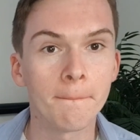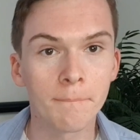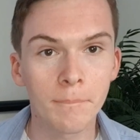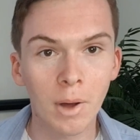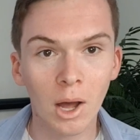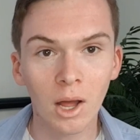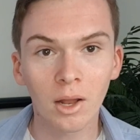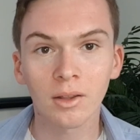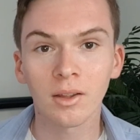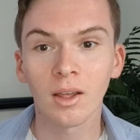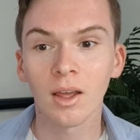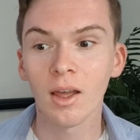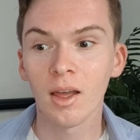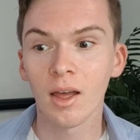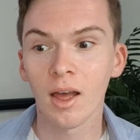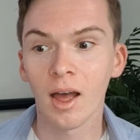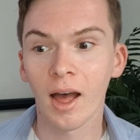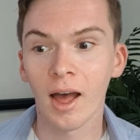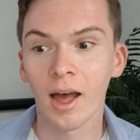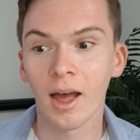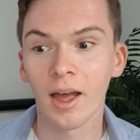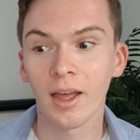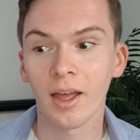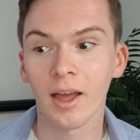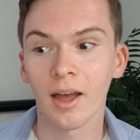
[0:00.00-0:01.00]
but
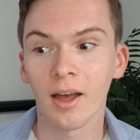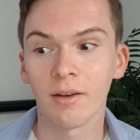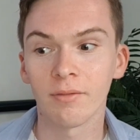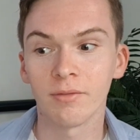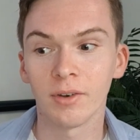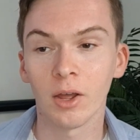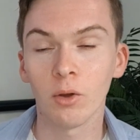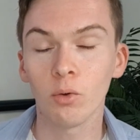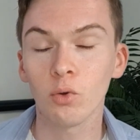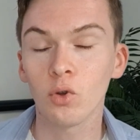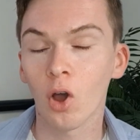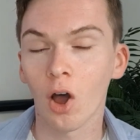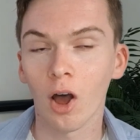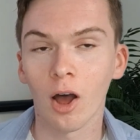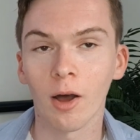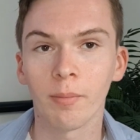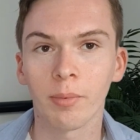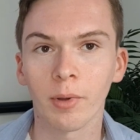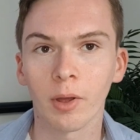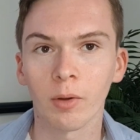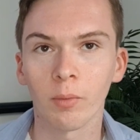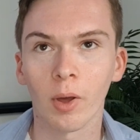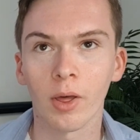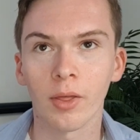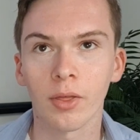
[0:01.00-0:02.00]
I have now caught
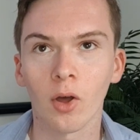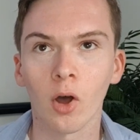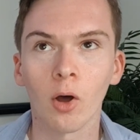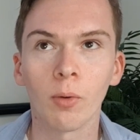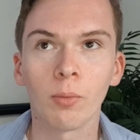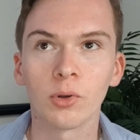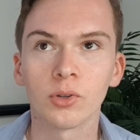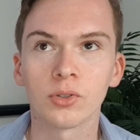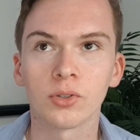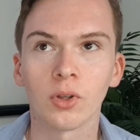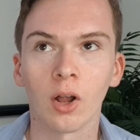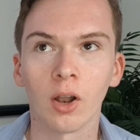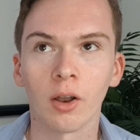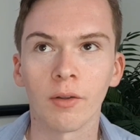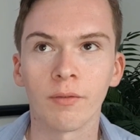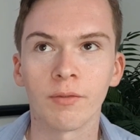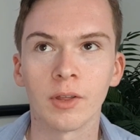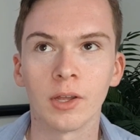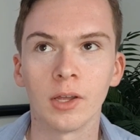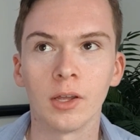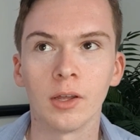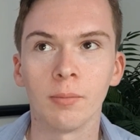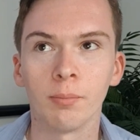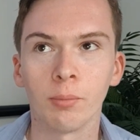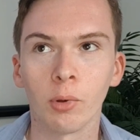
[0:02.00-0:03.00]
up with almost all of
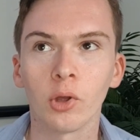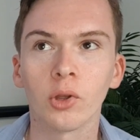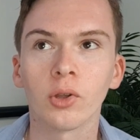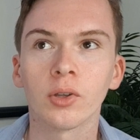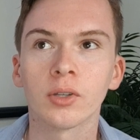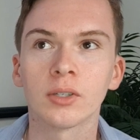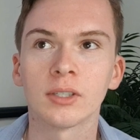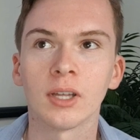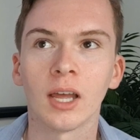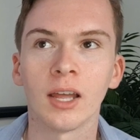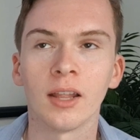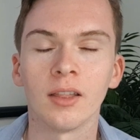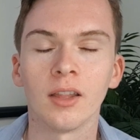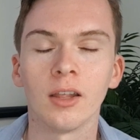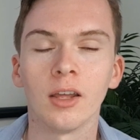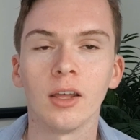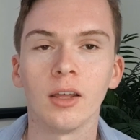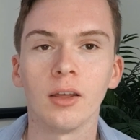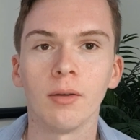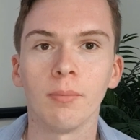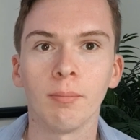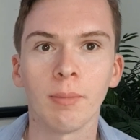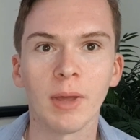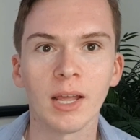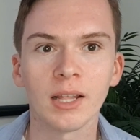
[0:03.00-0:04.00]
the books in
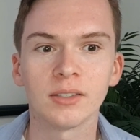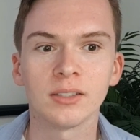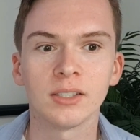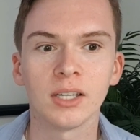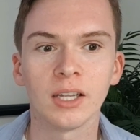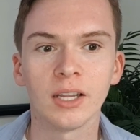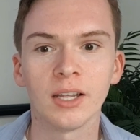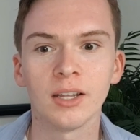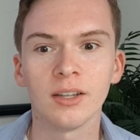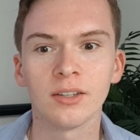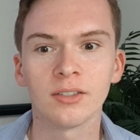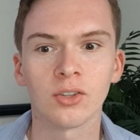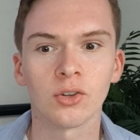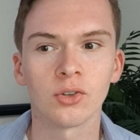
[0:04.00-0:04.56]
the main series.